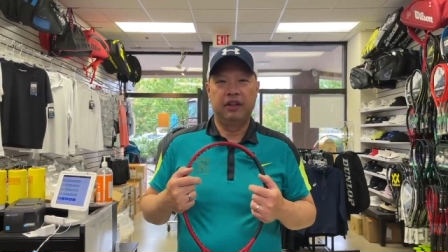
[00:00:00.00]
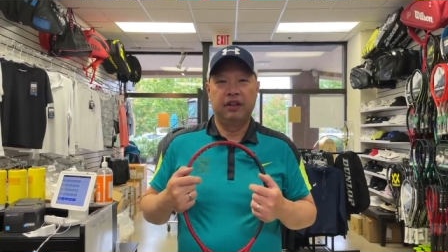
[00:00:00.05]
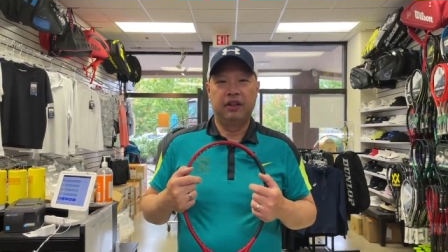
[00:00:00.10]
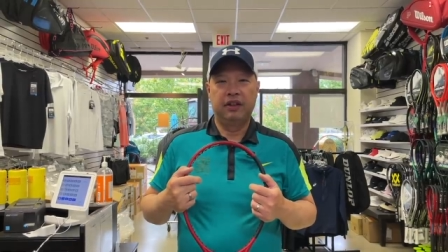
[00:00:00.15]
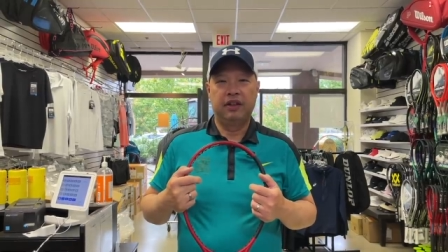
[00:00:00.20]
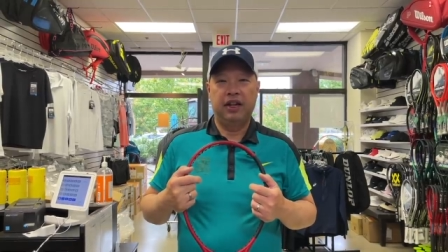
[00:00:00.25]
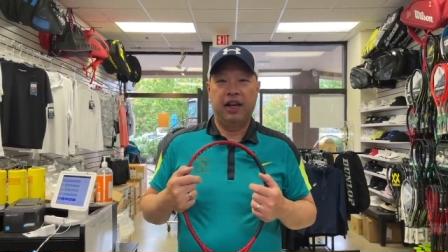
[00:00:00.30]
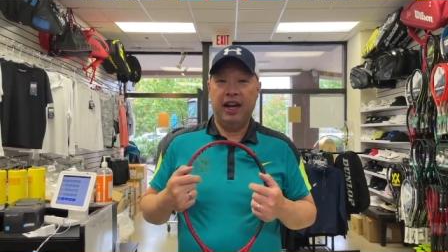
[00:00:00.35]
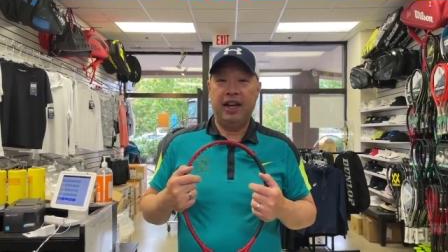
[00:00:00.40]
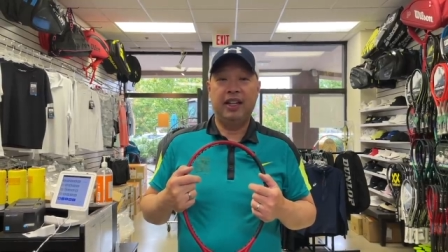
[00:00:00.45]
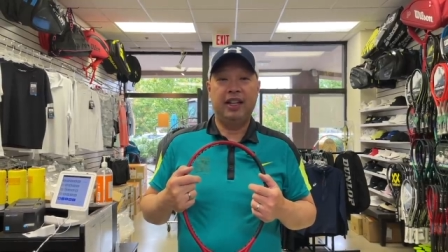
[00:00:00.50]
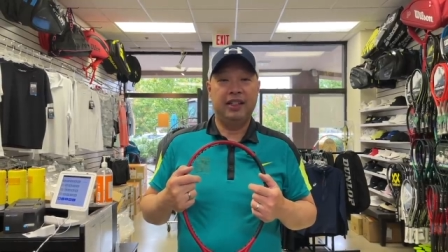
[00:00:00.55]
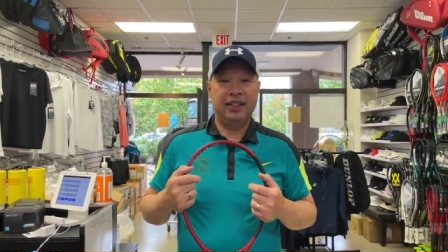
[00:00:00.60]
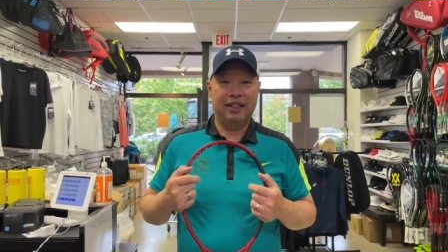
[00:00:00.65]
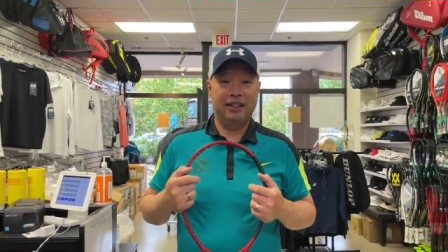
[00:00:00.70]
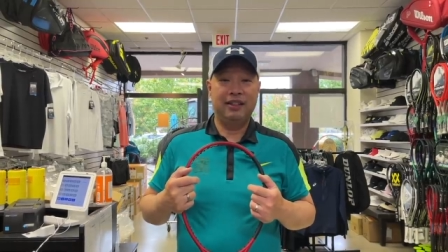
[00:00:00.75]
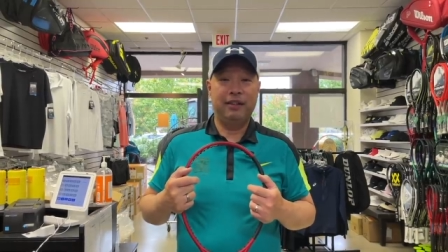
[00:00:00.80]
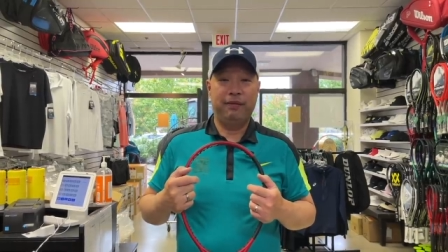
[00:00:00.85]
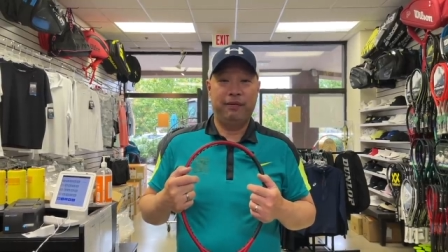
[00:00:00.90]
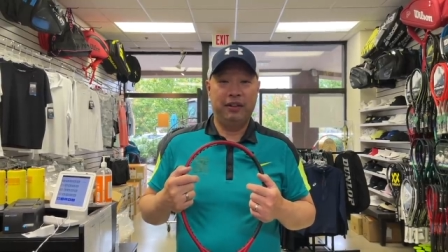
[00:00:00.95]
And it
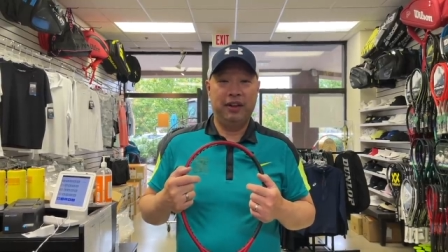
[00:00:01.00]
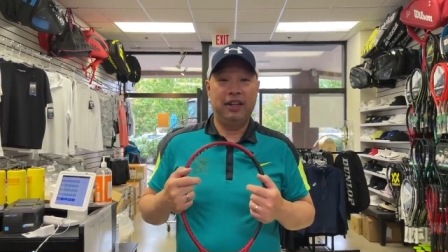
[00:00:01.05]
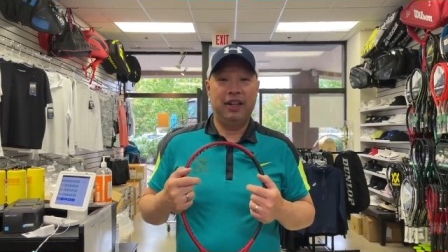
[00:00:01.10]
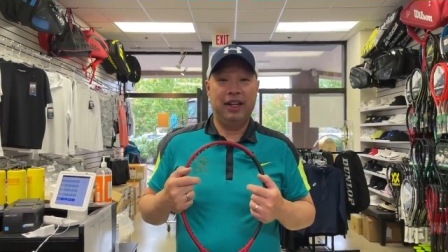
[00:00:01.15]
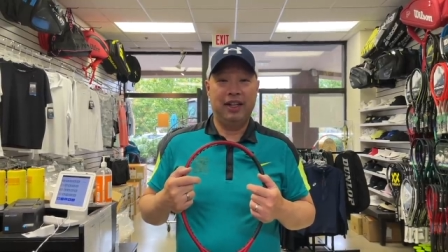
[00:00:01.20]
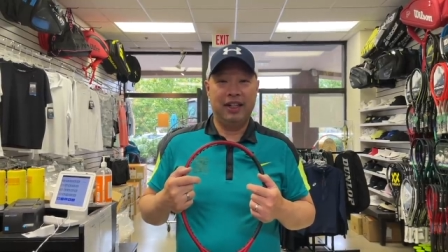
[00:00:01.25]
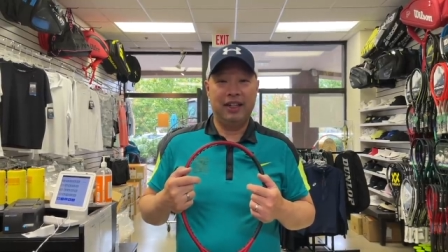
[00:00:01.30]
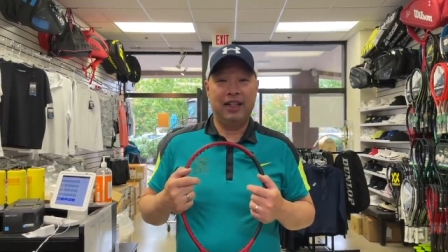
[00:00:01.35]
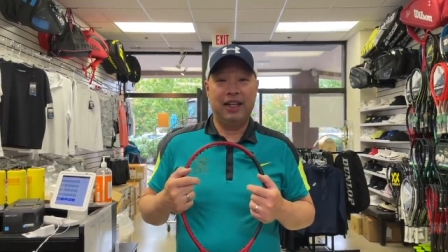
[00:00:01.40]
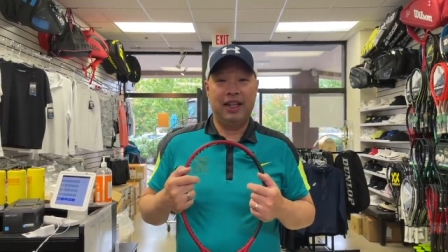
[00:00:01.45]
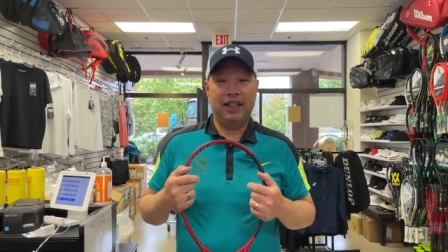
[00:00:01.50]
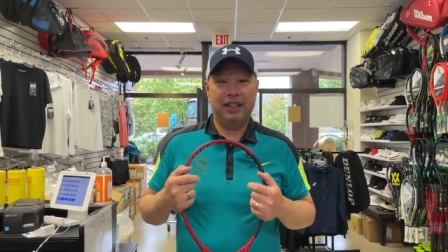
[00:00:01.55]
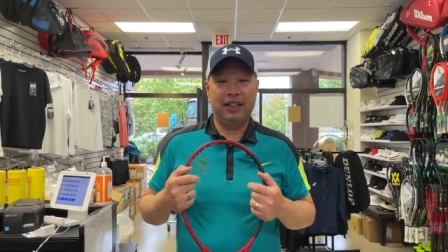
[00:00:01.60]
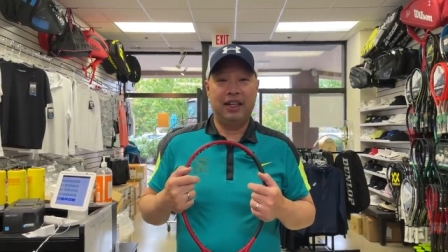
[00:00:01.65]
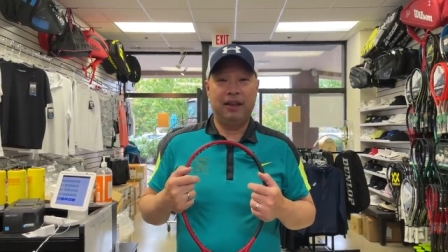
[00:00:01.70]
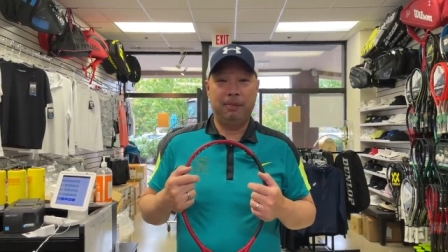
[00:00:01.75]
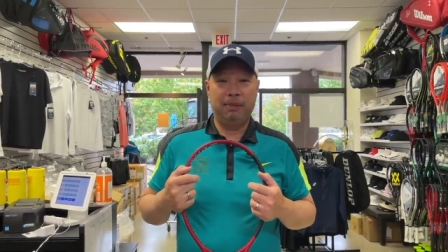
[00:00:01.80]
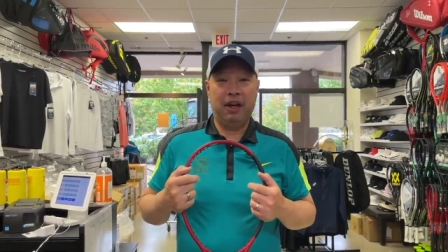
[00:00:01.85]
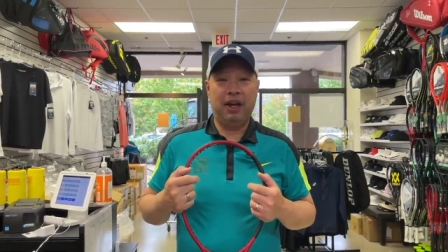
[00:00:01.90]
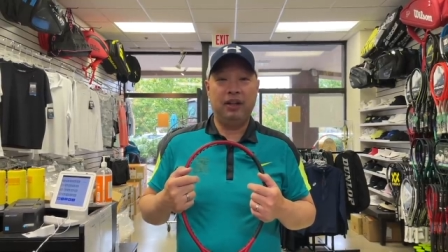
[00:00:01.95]
doesn't feel like an
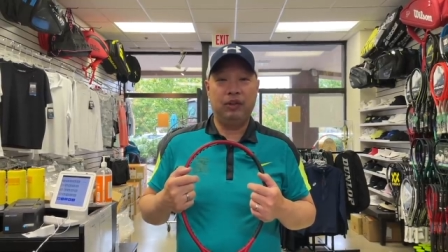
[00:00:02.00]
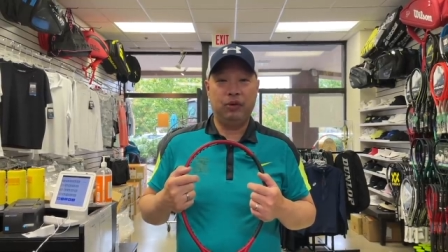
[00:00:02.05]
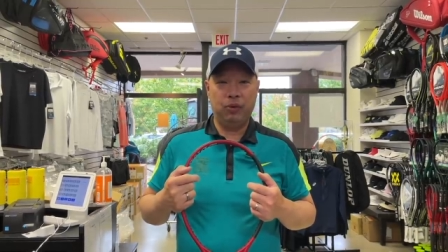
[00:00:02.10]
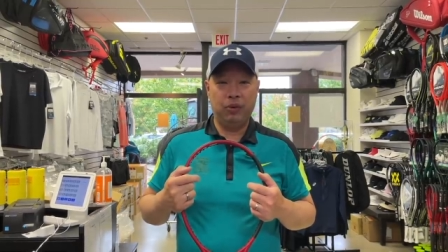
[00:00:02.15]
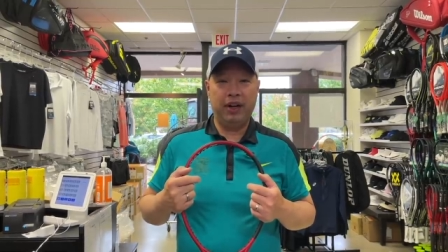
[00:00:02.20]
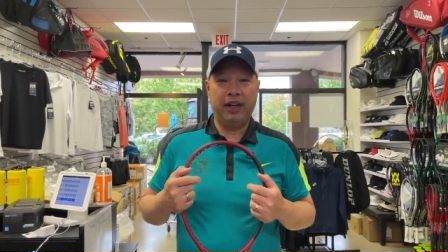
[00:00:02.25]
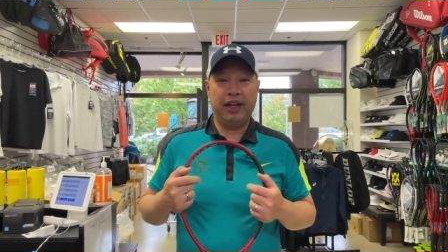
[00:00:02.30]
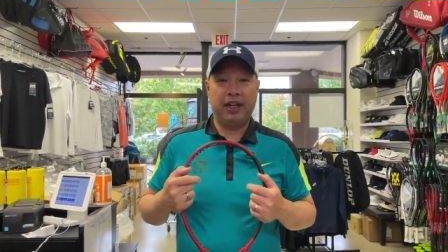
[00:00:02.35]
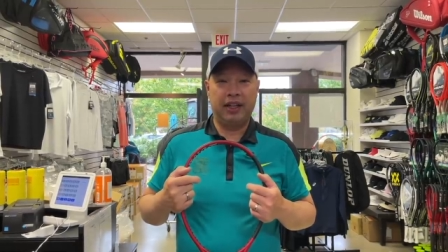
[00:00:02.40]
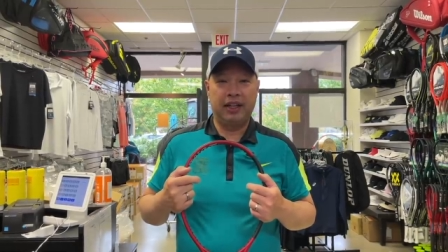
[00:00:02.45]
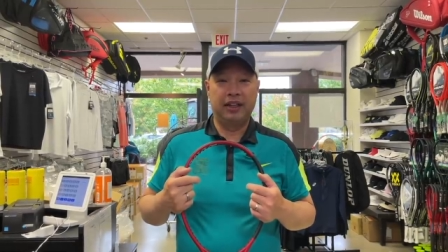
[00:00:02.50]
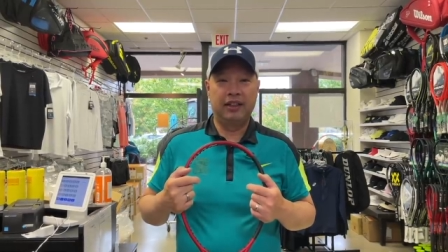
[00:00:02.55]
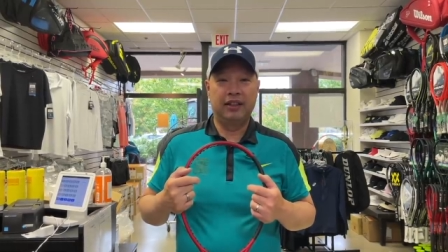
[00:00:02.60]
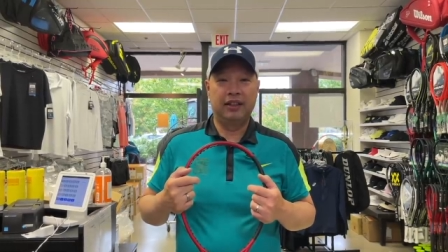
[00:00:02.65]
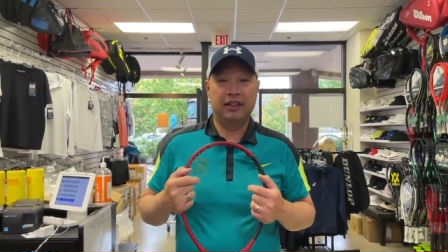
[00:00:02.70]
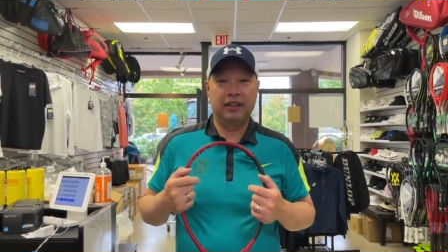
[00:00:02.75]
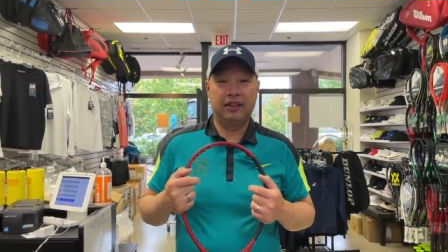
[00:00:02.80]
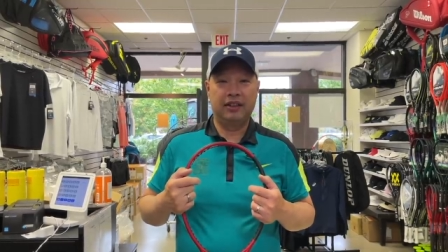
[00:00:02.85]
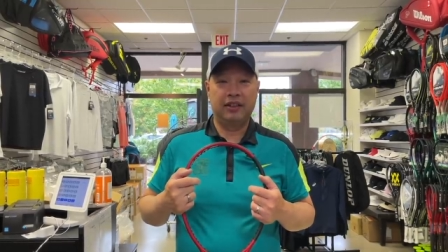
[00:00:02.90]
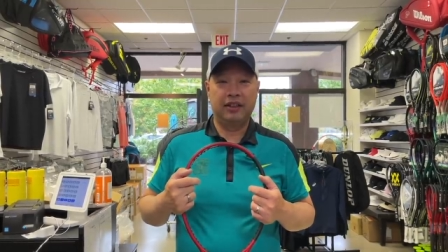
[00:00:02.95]
18 by 20.
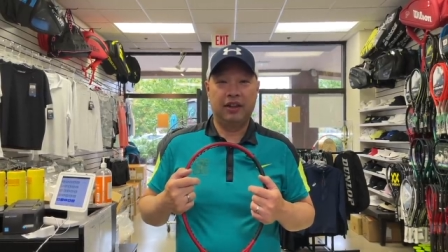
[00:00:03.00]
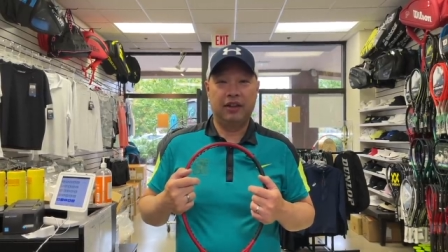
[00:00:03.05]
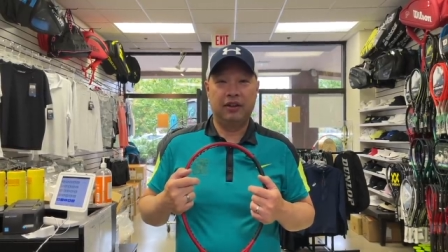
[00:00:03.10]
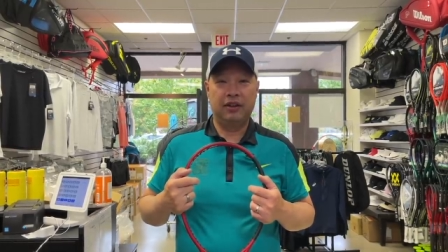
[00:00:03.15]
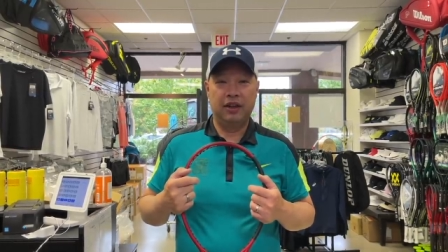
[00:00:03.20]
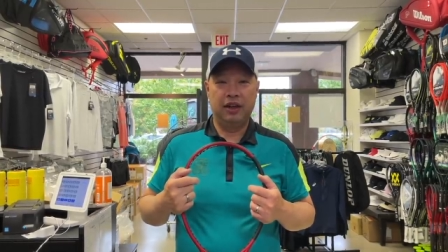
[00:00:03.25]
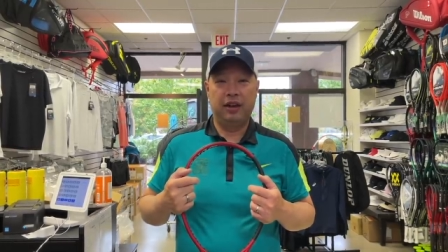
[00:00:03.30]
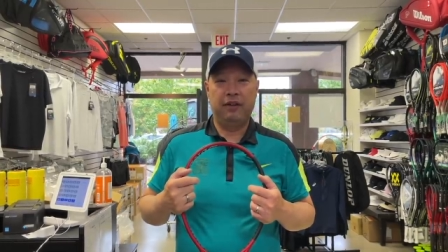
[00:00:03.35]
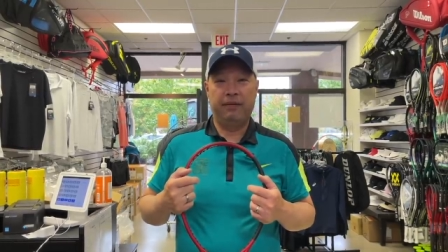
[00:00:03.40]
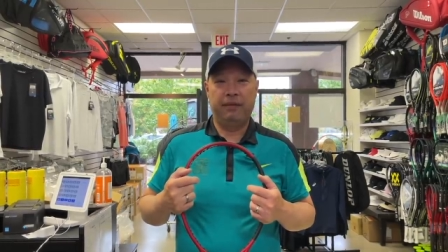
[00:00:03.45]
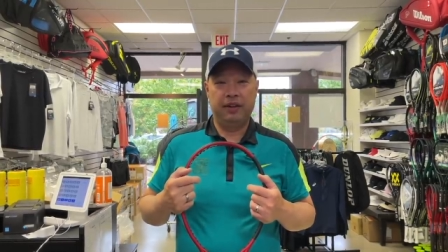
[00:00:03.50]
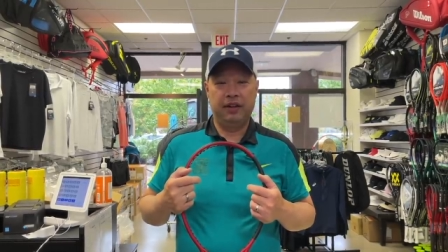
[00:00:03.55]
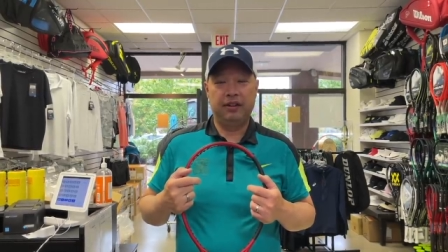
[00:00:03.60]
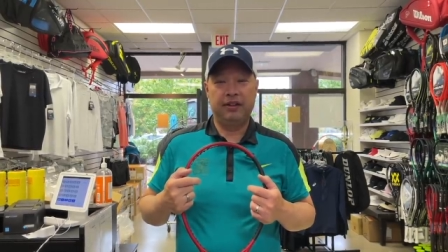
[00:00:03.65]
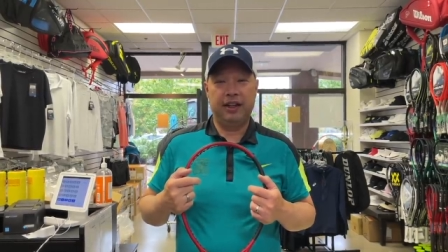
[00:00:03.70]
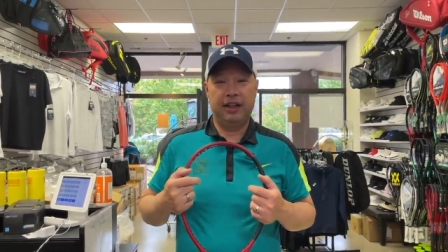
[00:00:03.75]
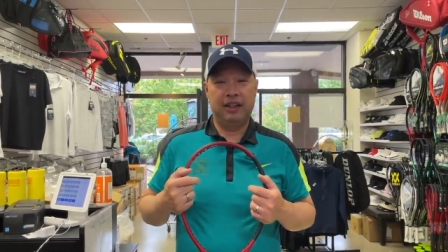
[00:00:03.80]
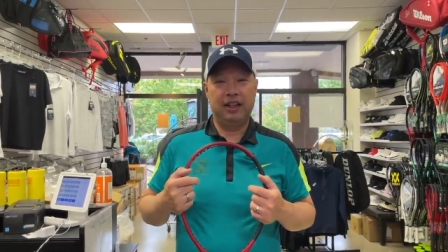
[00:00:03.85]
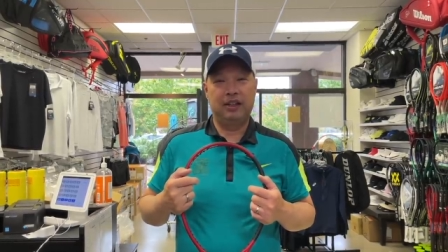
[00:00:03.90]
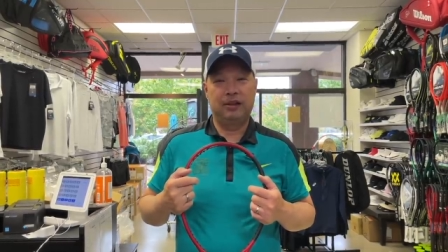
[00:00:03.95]
So it feels like it's